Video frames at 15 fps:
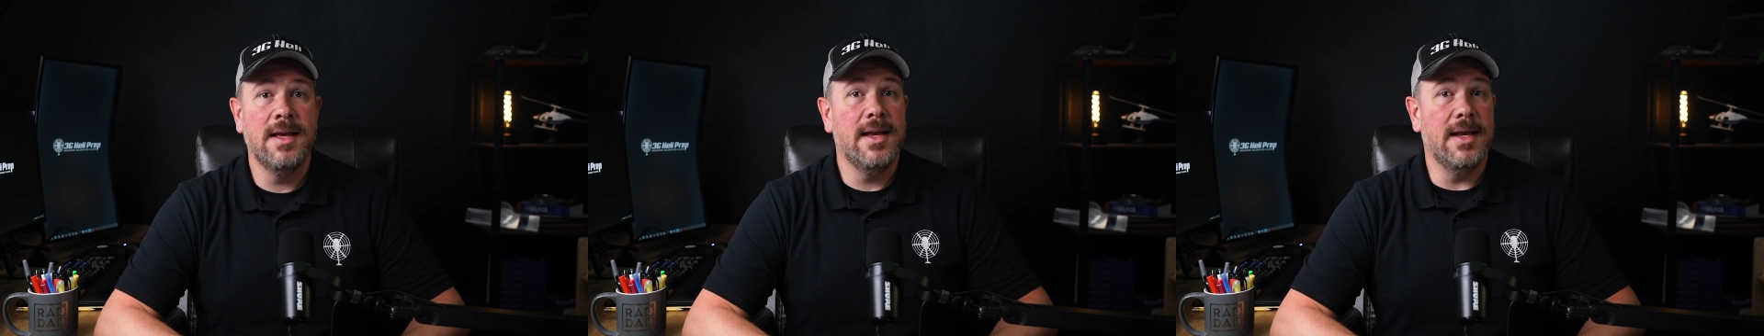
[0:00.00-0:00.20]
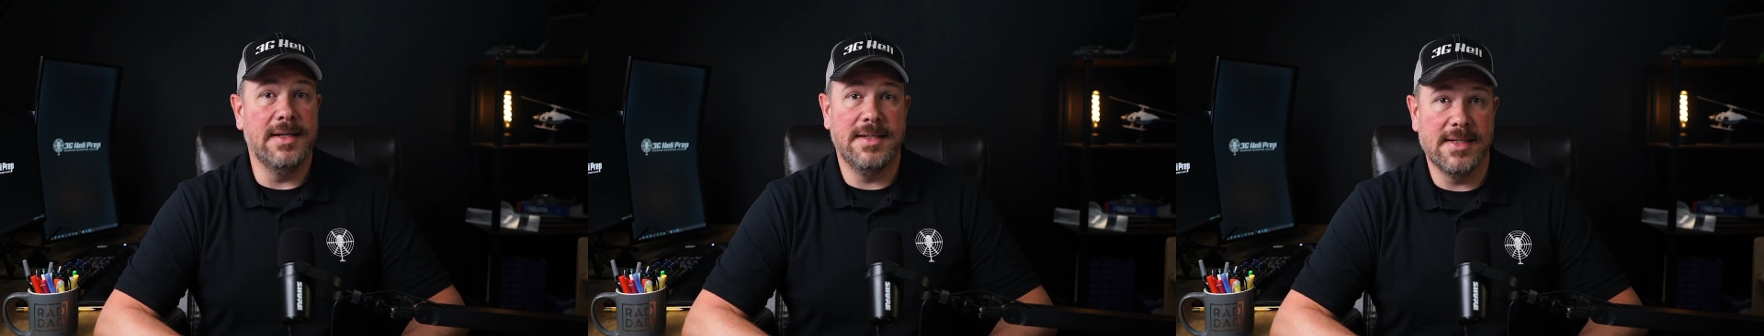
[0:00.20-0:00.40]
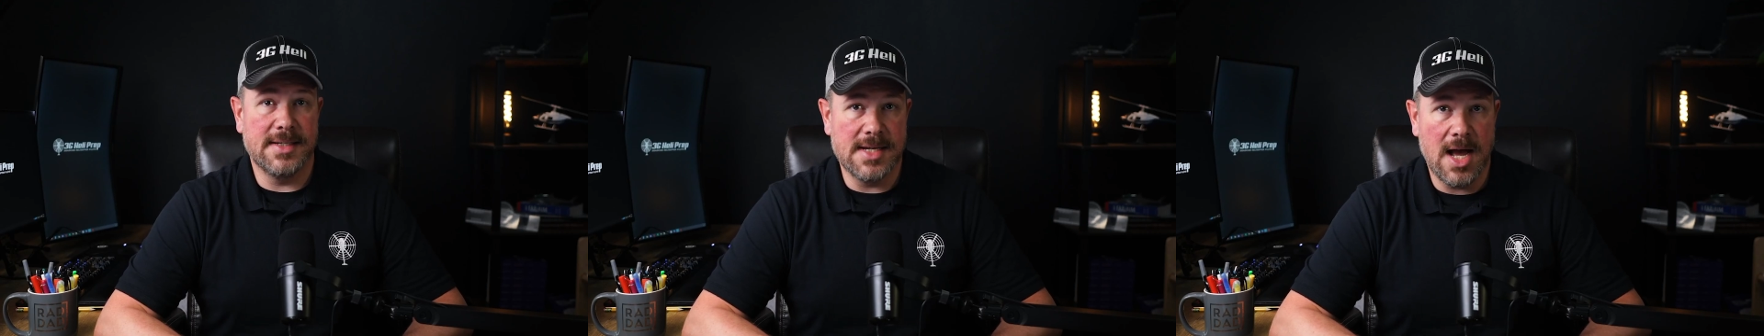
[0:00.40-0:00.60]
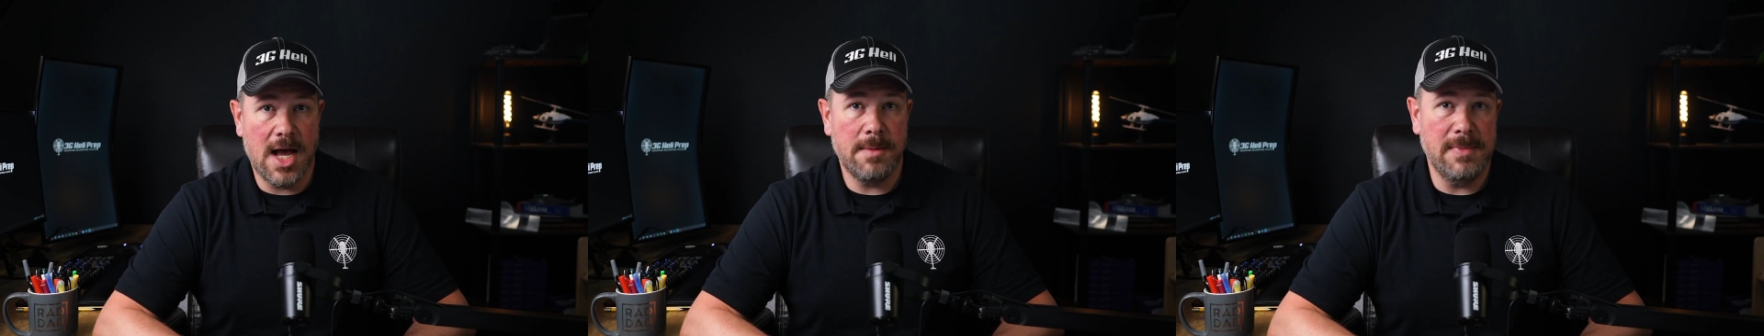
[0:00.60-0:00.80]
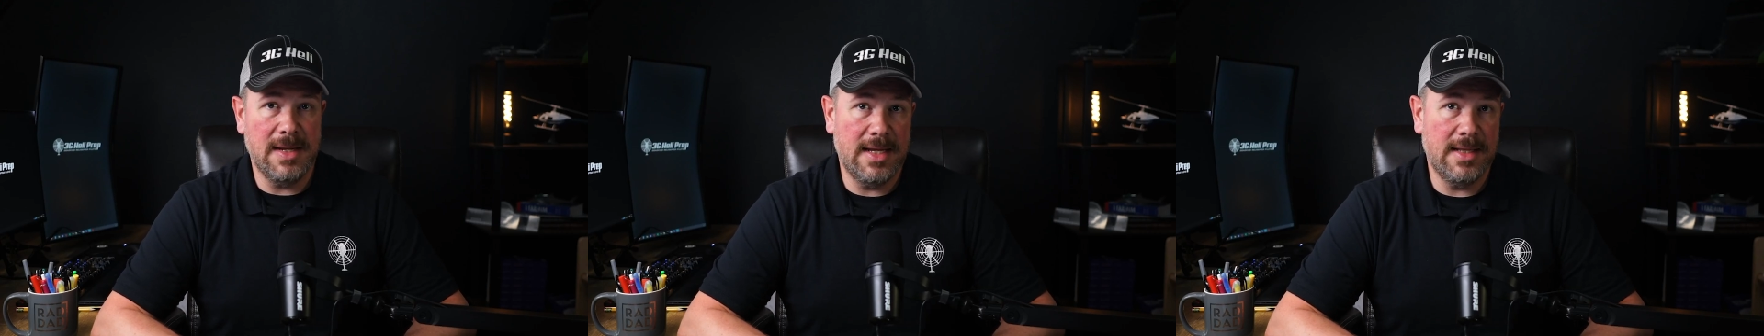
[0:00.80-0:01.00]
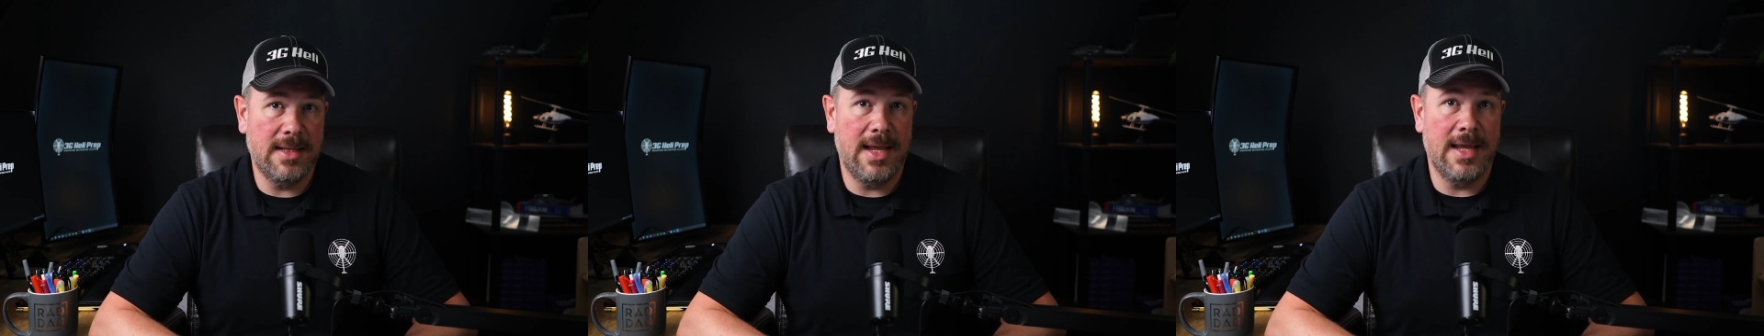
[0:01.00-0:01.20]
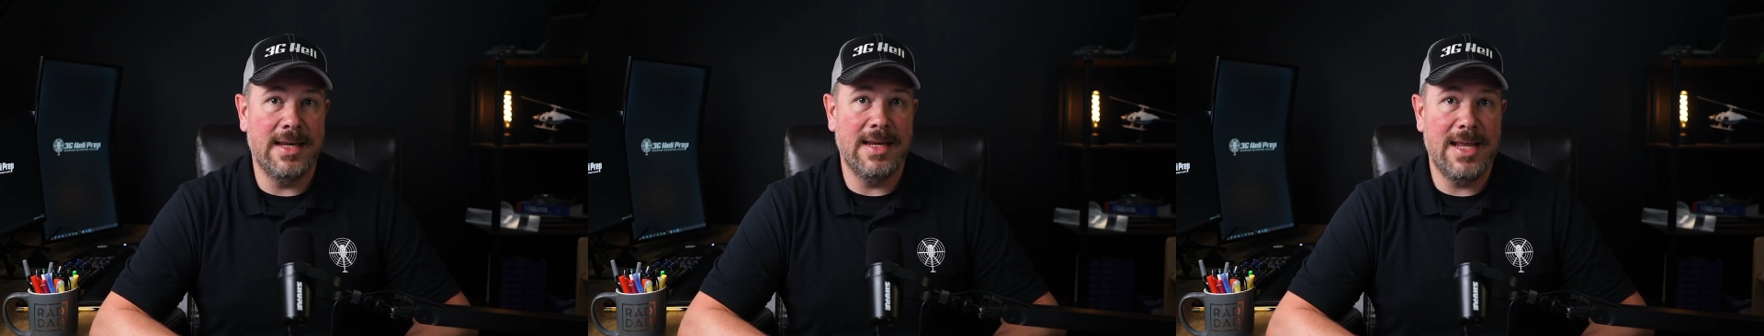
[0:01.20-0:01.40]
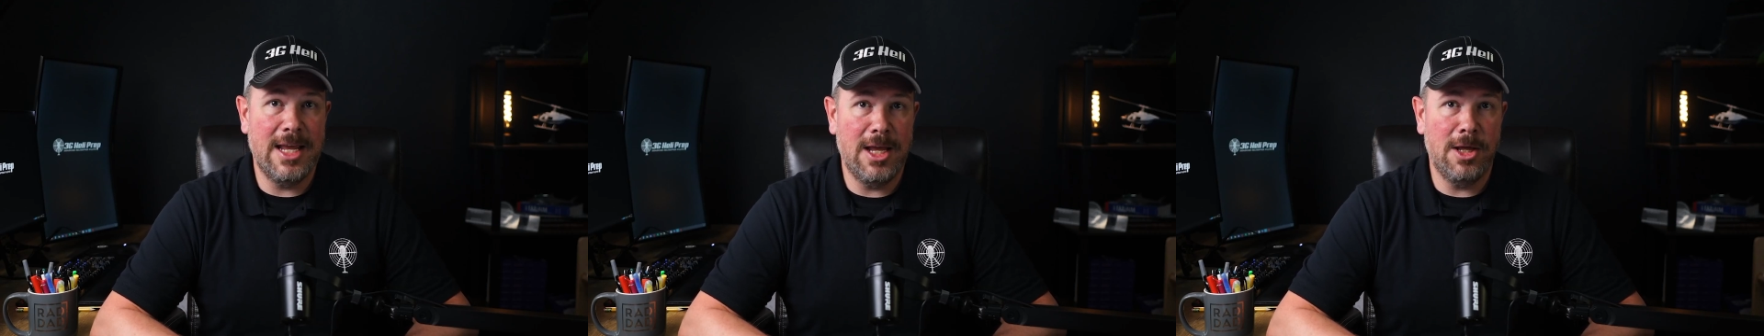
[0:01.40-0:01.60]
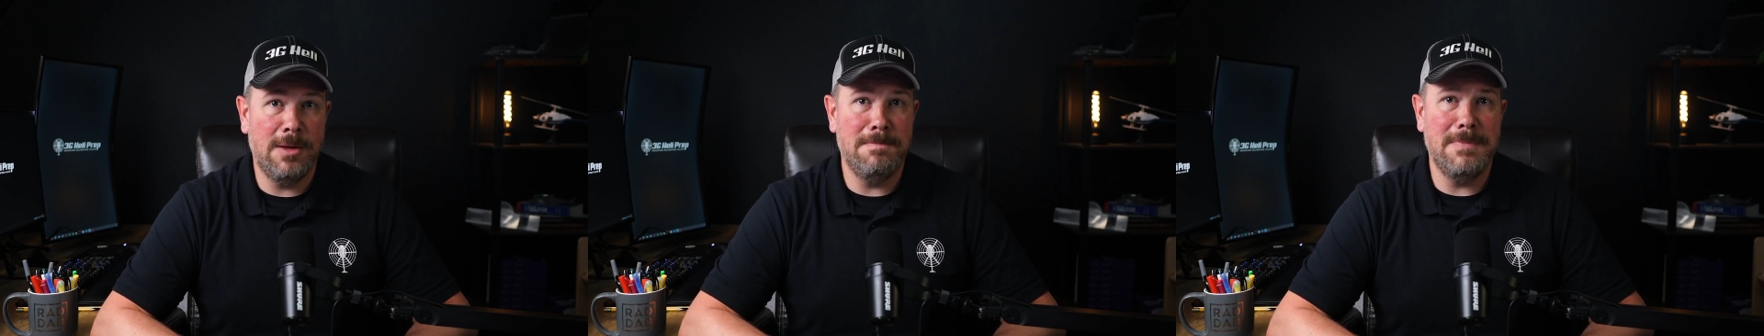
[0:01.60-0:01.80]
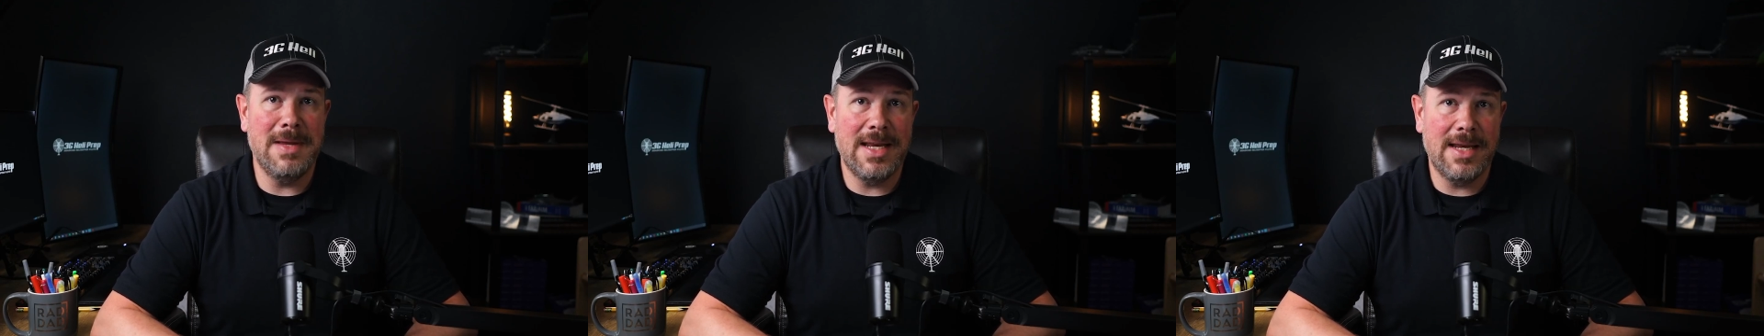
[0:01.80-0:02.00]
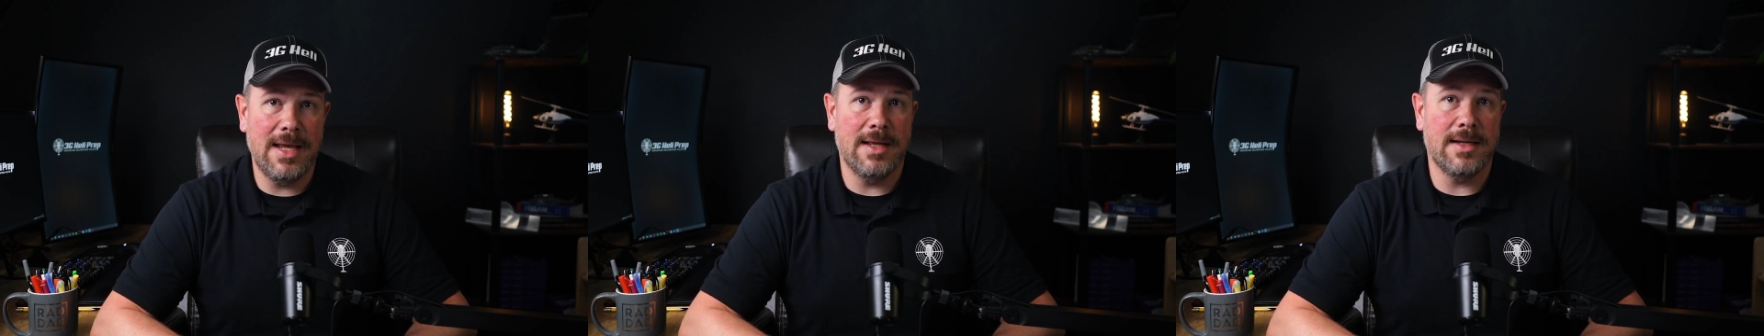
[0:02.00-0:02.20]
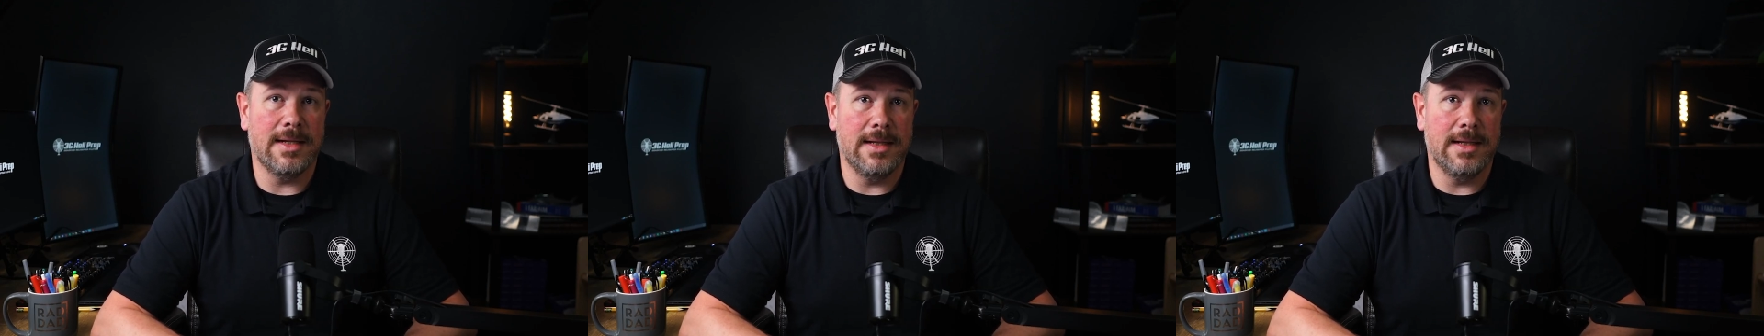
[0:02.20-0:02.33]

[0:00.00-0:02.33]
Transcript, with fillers: It does not mean an immediate